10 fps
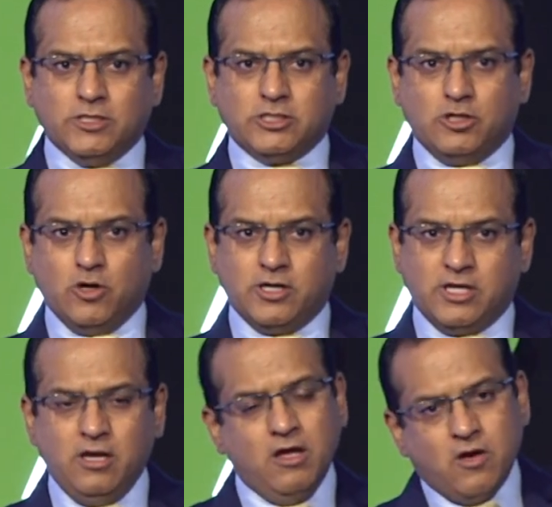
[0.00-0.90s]

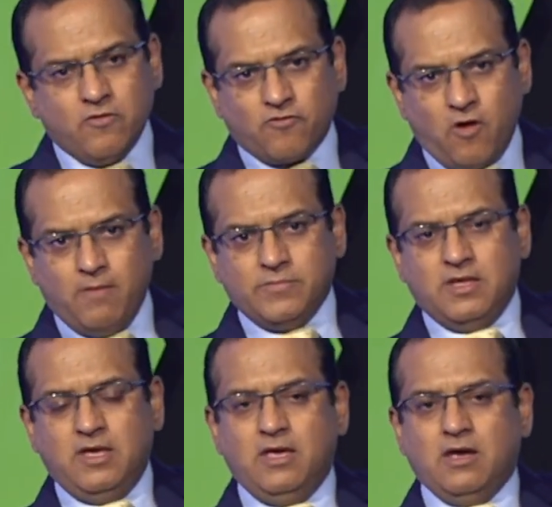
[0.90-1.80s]
security from the,